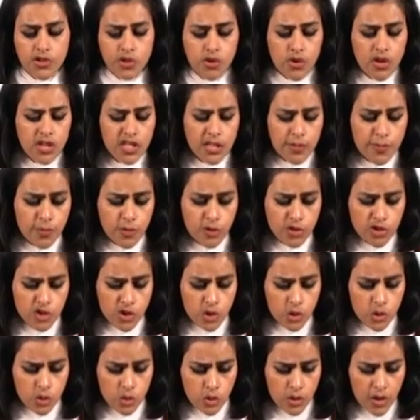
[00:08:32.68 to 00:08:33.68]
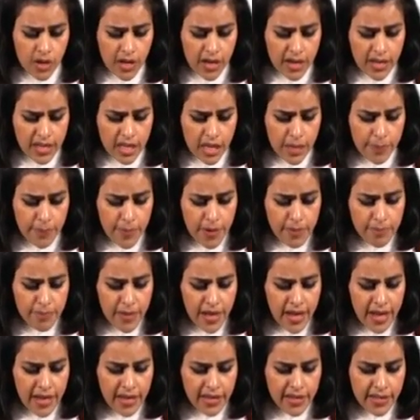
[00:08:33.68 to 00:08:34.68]
you are supposed to keep in
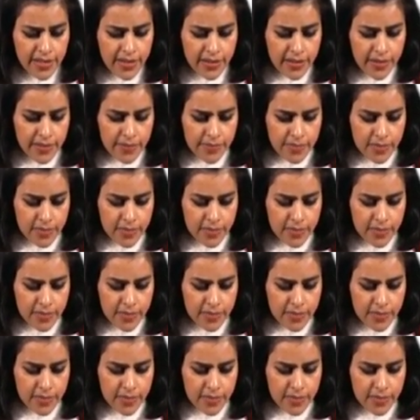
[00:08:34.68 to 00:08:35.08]
mind.